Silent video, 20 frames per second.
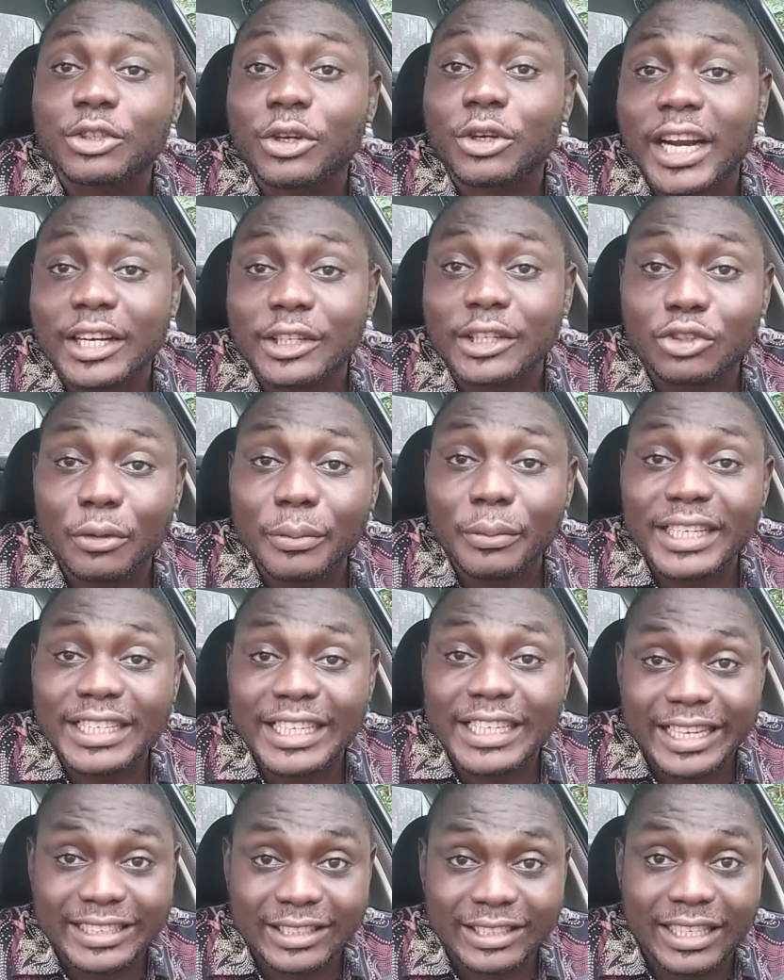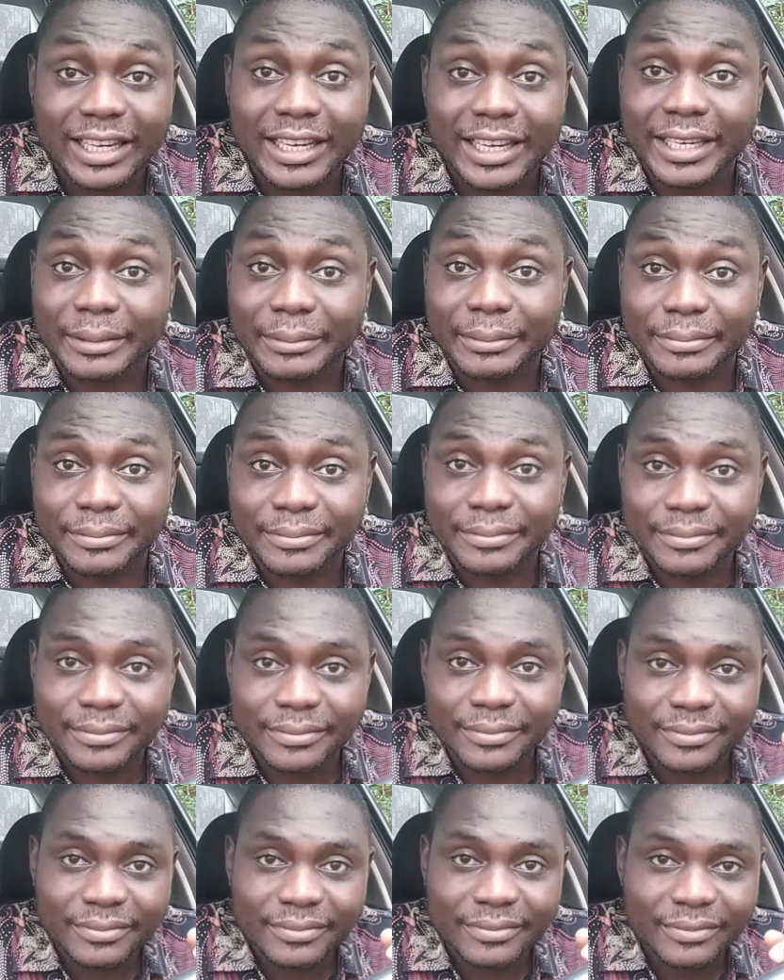naturally so many girls scream
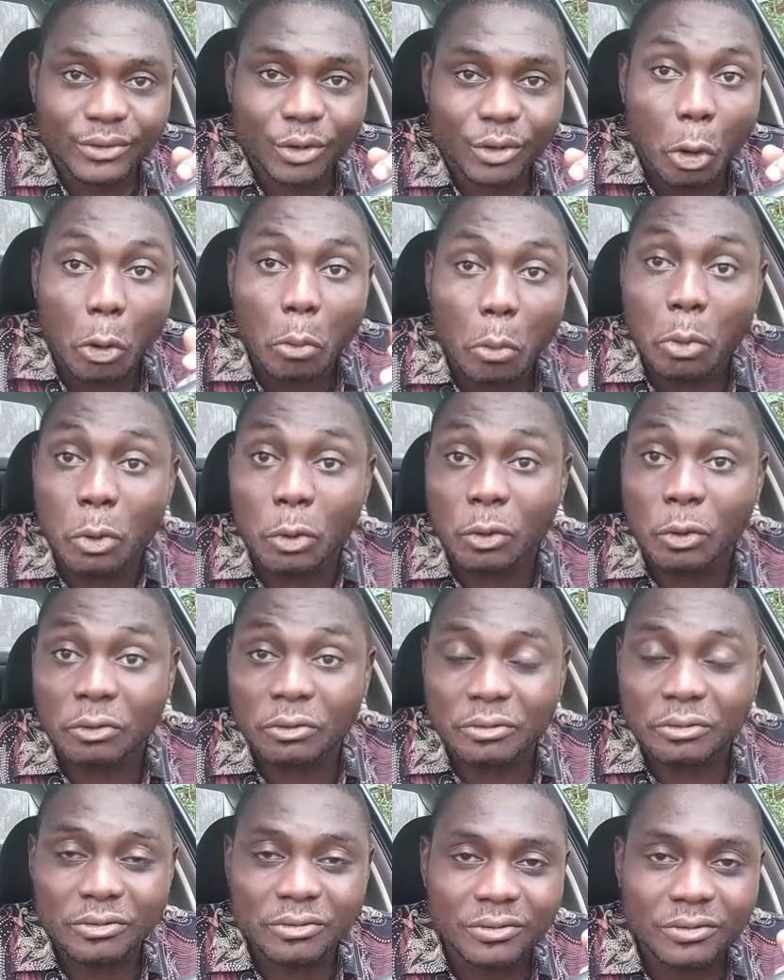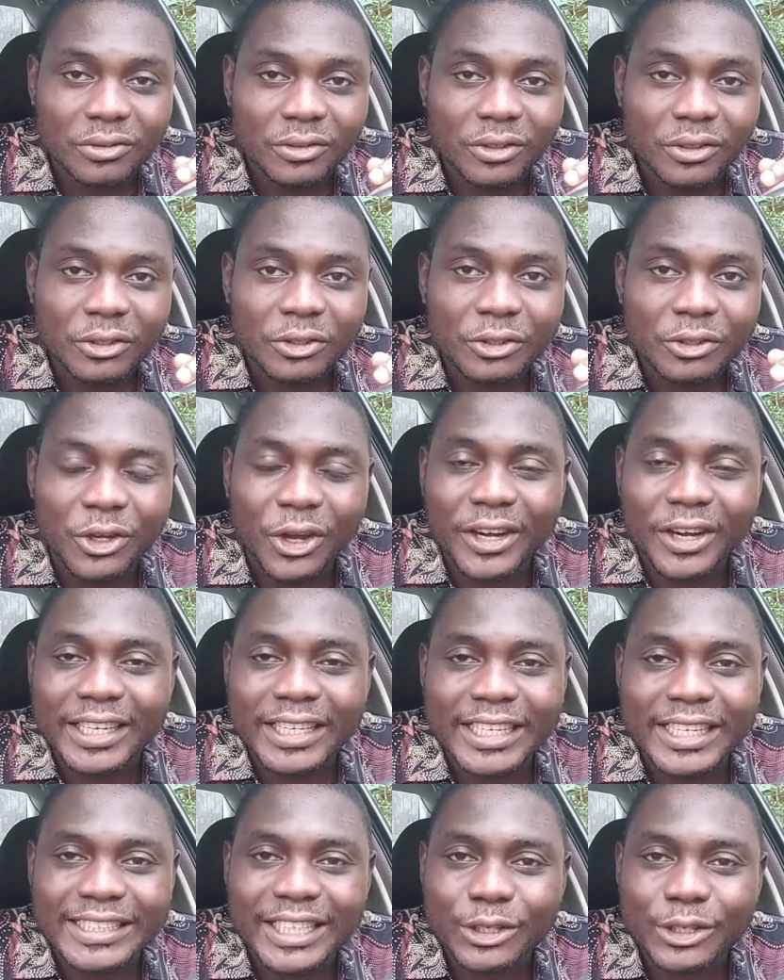or moon
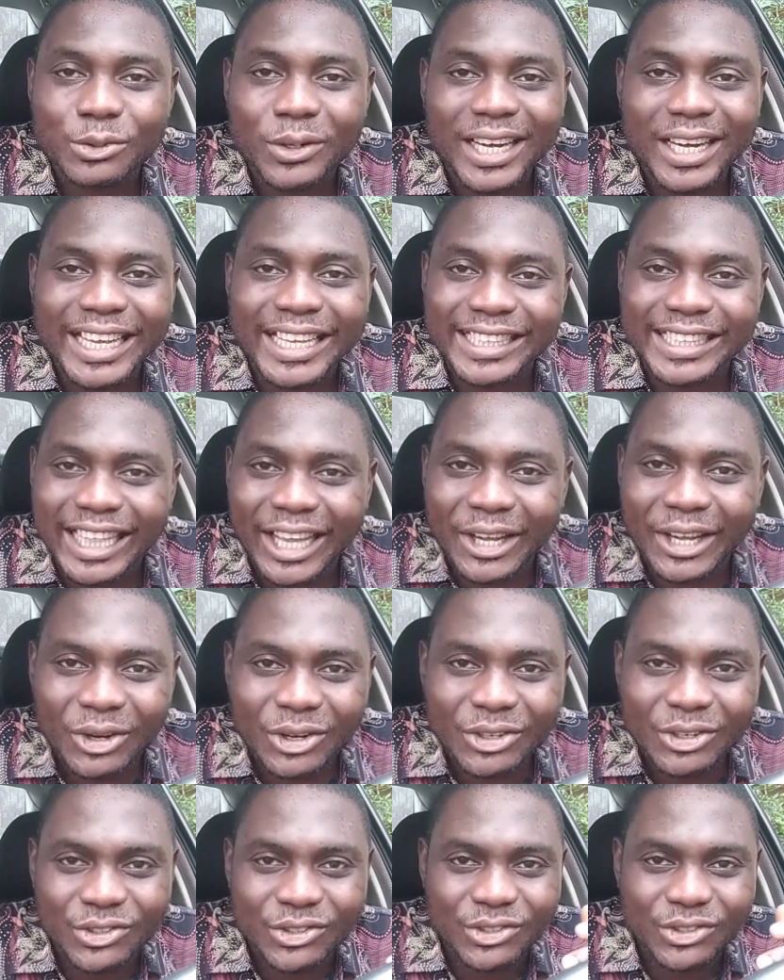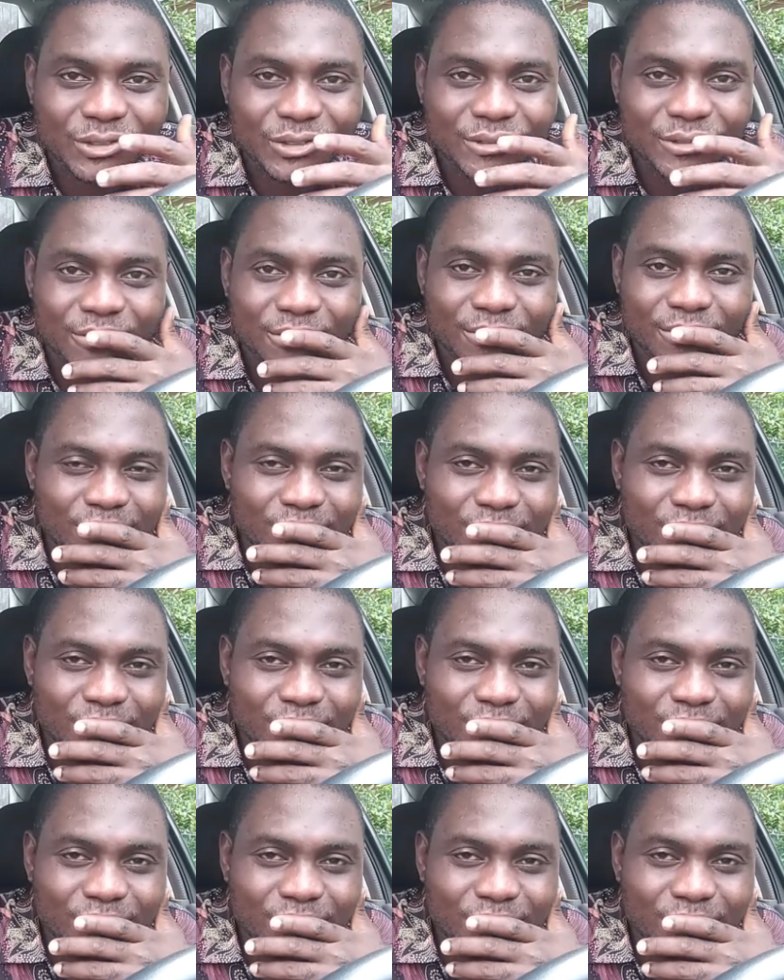during the sexual intercourse.